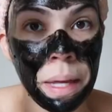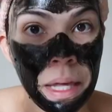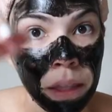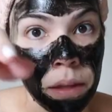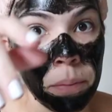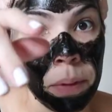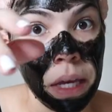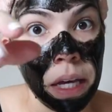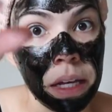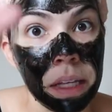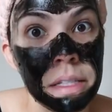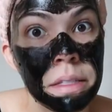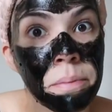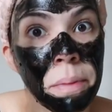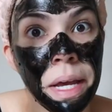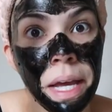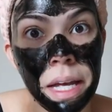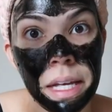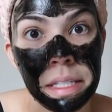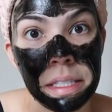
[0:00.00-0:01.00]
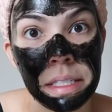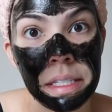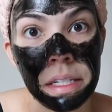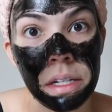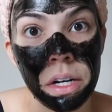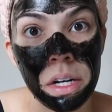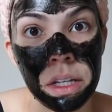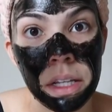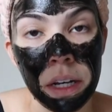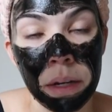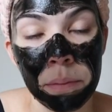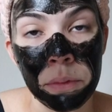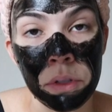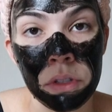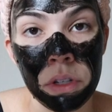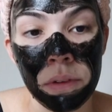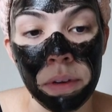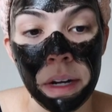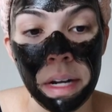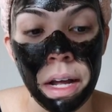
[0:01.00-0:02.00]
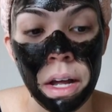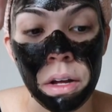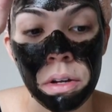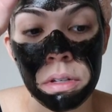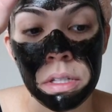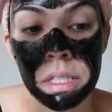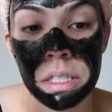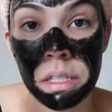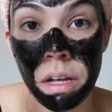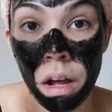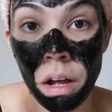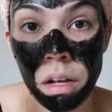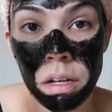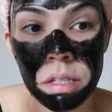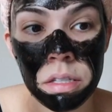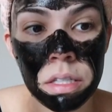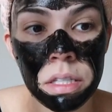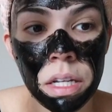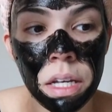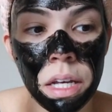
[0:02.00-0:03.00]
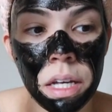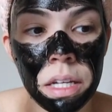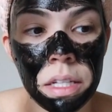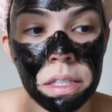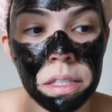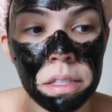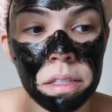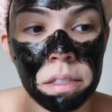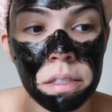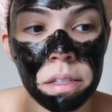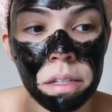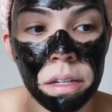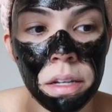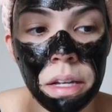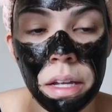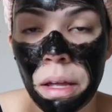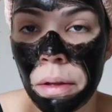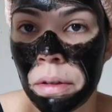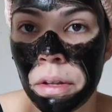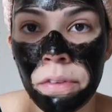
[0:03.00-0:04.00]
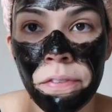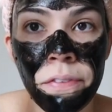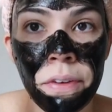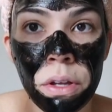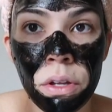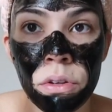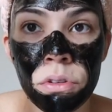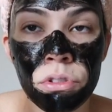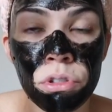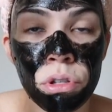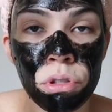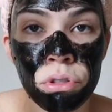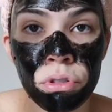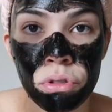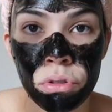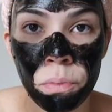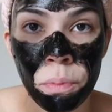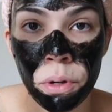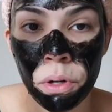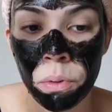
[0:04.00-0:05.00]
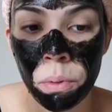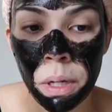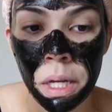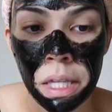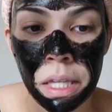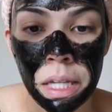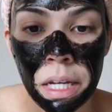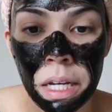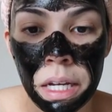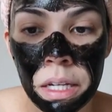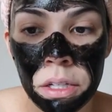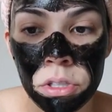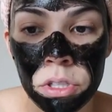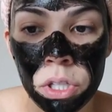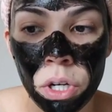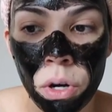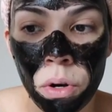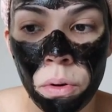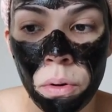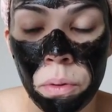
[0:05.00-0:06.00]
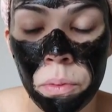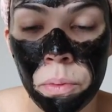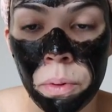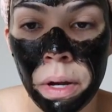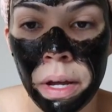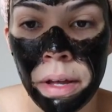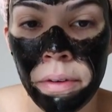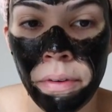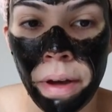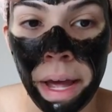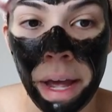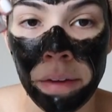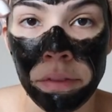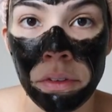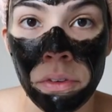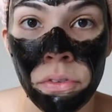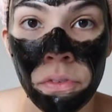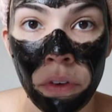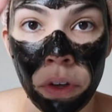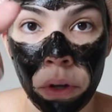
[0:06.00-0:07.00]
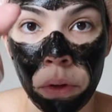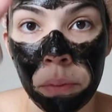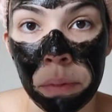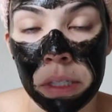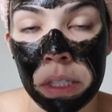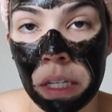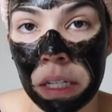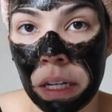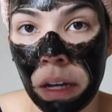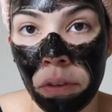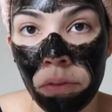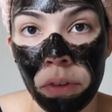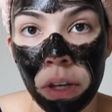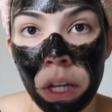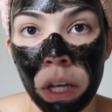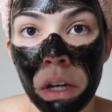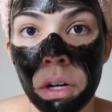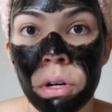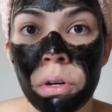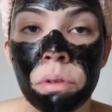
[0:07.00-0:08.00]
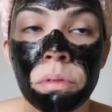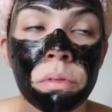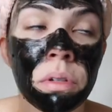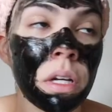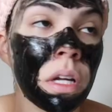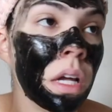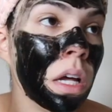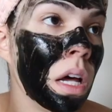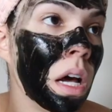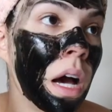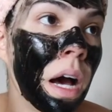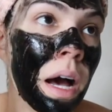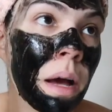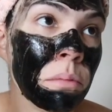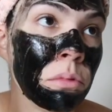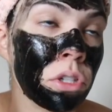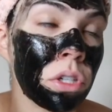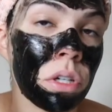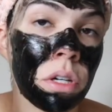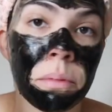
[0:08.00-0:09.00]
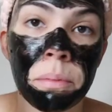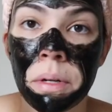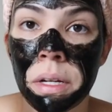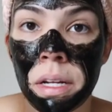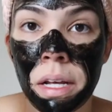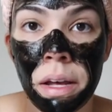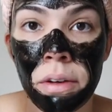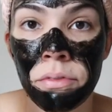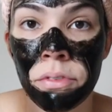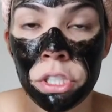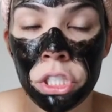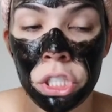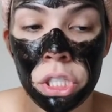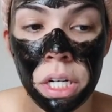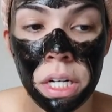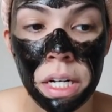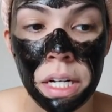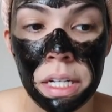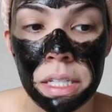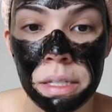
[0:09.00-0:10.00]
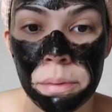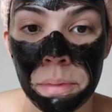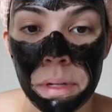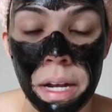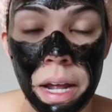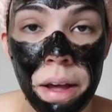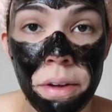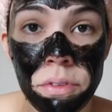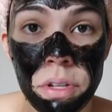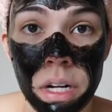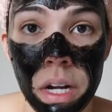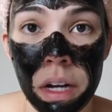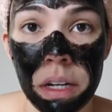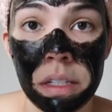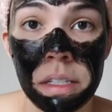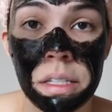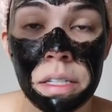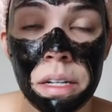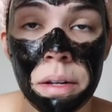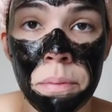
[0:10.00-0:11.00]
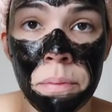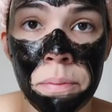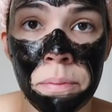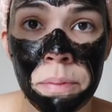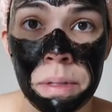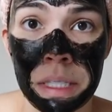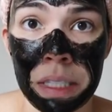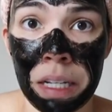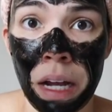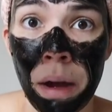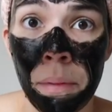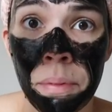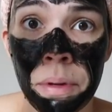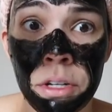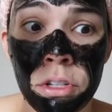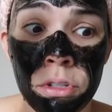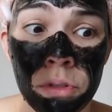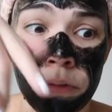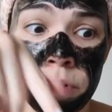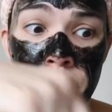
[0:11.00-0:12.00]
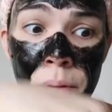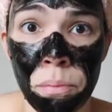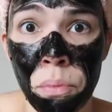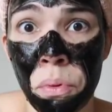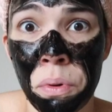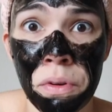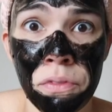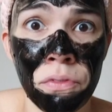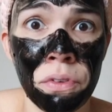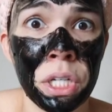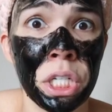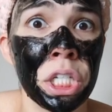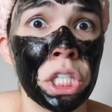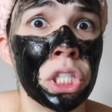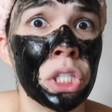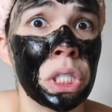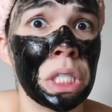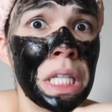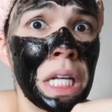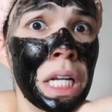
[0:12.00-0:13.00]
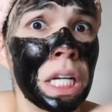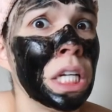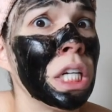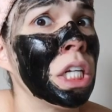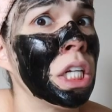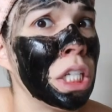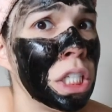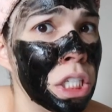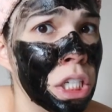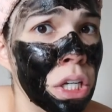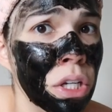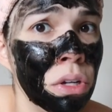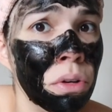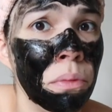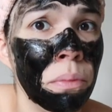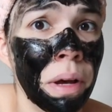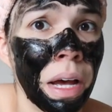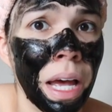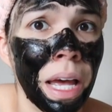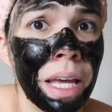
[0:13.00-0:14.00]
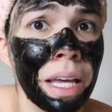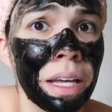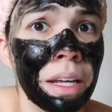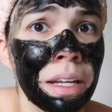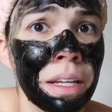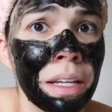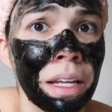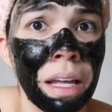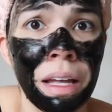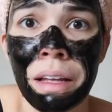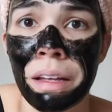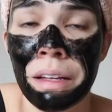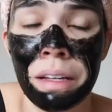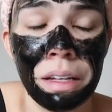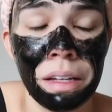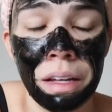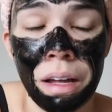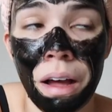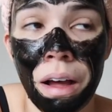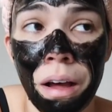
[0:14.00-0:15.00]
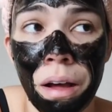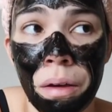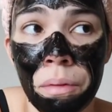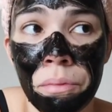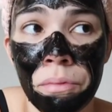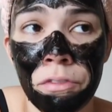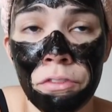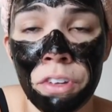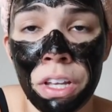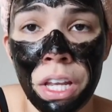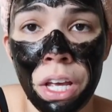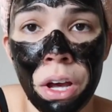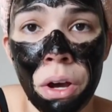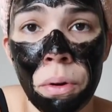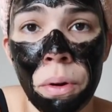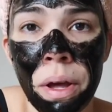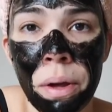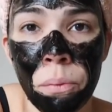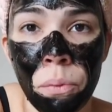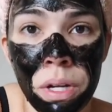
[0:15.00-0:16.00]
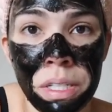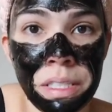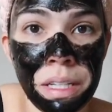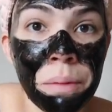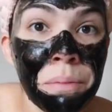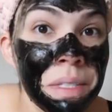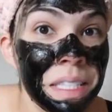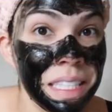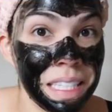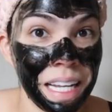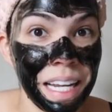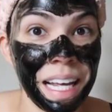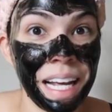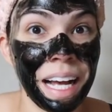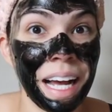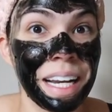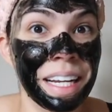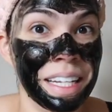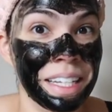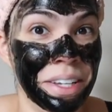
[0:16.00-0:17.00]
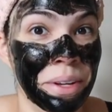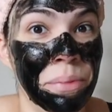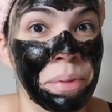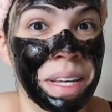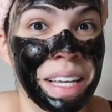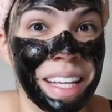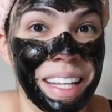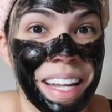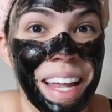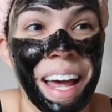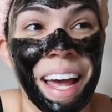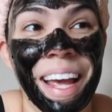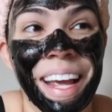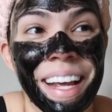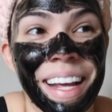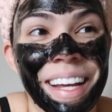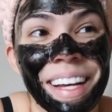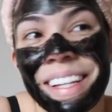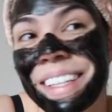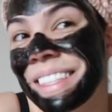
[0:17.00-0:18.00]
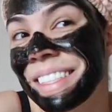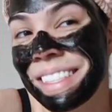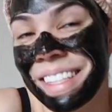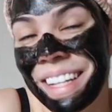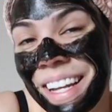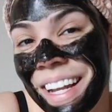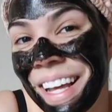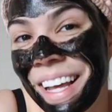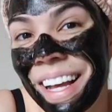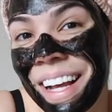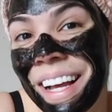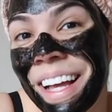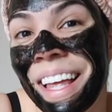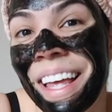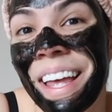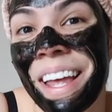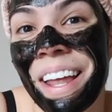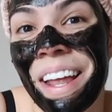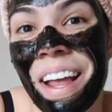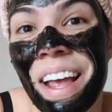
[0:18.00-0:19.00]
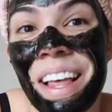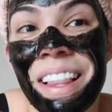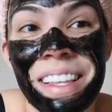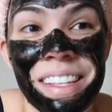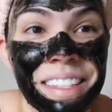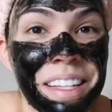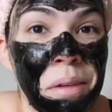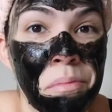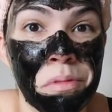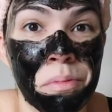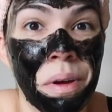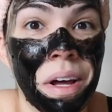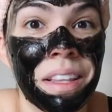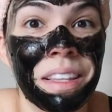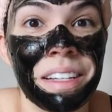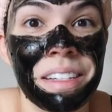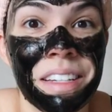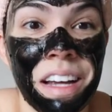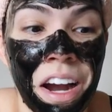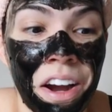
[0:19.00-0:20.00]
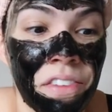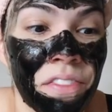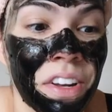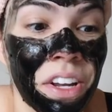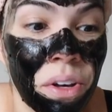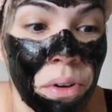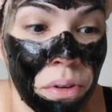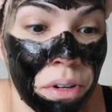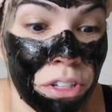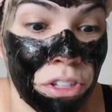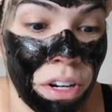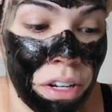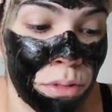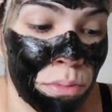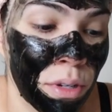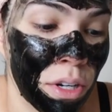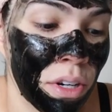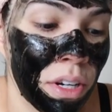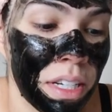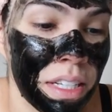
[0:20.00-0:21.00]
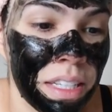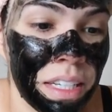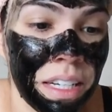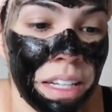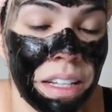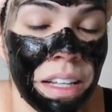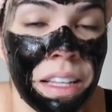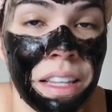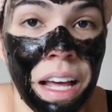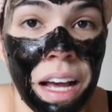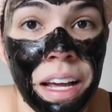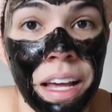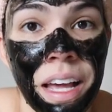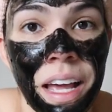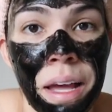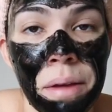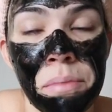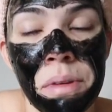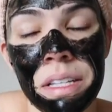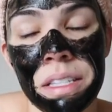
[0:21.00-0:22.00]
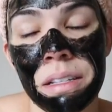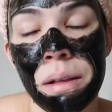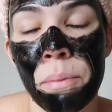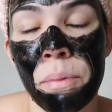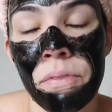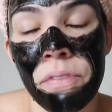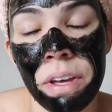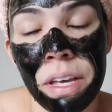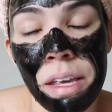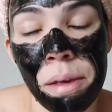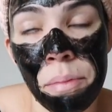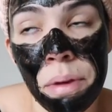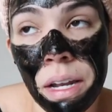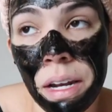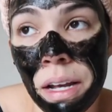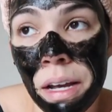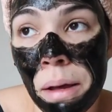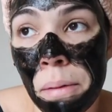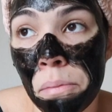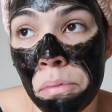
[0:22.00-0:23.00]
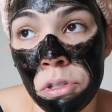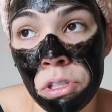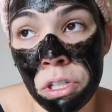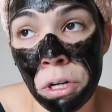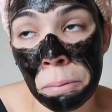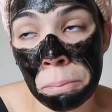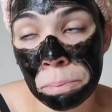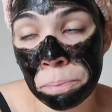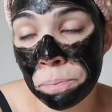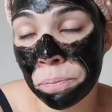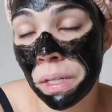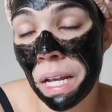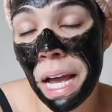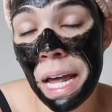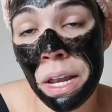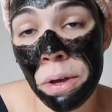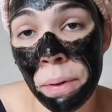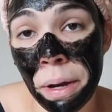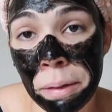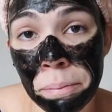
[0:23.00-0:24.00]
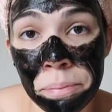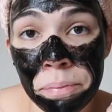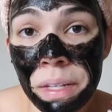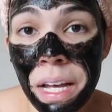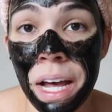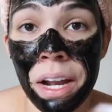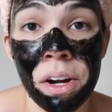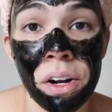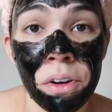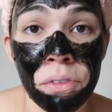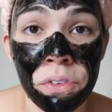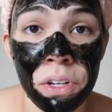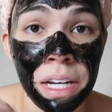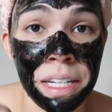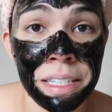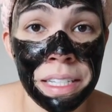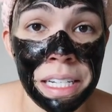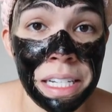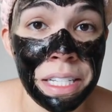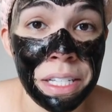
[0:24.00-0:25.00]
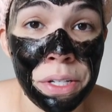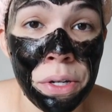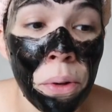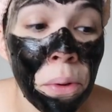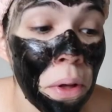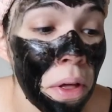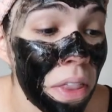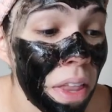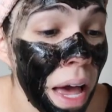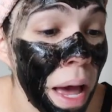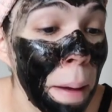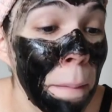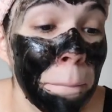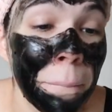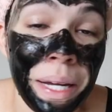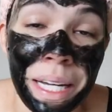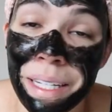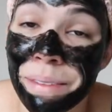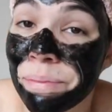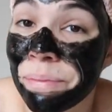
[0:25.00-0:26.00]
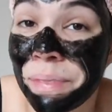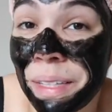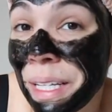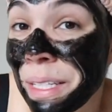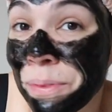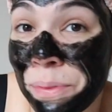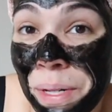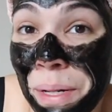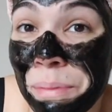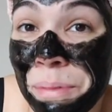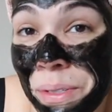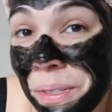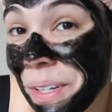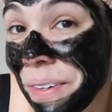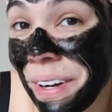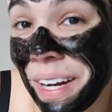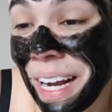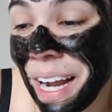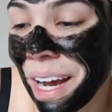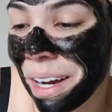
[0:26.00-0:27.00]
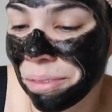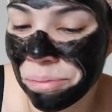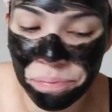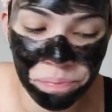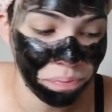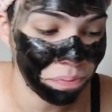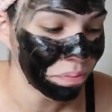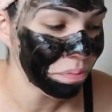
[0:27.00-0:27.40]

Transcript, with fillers: Mainly because my SD card that I'm using right now sucks. It's it fills super quickly. So if I have to film a sit down video, I'm sure I'm gonna get frustrated because I'm gonna have to constantly be stopping to import footage to then continue my um, video. And once I'm sitting, I need to be like sitting in the same spot the entire video or it drives me crazy. And that can get messed up if I keep getting up. So anyway, I don't know if you guys needed to know all that, but that's what I'm doing right now.